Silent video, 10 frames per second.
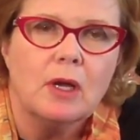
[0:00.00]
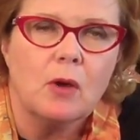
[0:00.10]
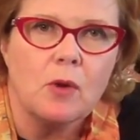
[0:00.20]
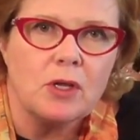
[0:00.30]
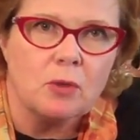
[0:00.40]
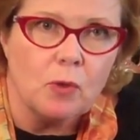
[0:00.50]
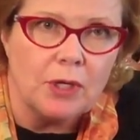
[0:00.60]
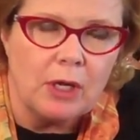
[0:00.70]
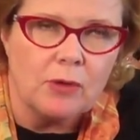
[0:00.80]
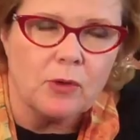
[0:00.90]
according to the
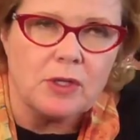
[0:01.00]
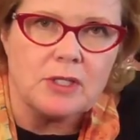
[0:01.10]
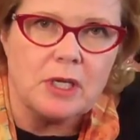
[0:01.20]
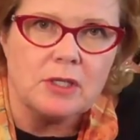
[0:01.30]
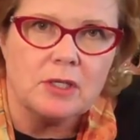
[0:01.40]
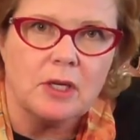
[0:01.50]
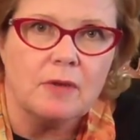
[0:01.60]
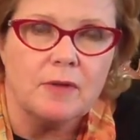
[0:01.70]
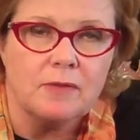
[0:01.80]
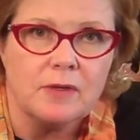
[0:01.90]
World Health Organization,
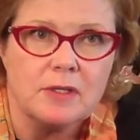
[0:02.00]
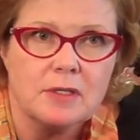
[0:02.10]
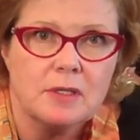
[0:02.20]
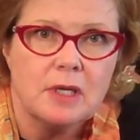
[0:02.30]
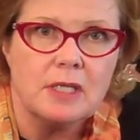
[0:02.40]
of infants.